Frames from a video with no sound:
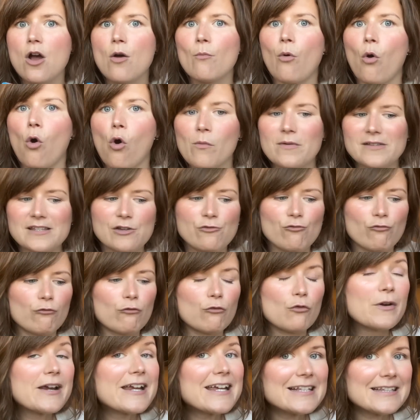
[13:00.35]
but orbiting
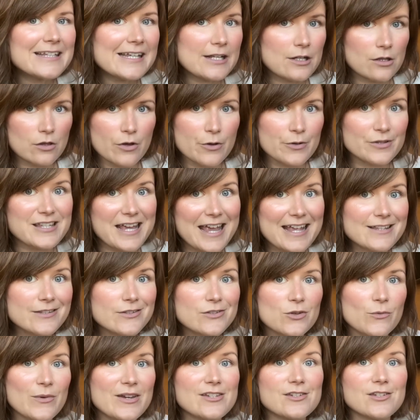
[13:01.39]
really close
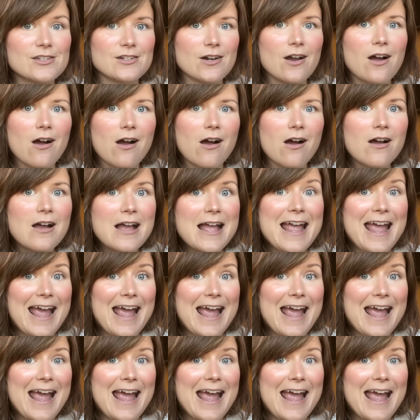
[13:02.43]
into its star.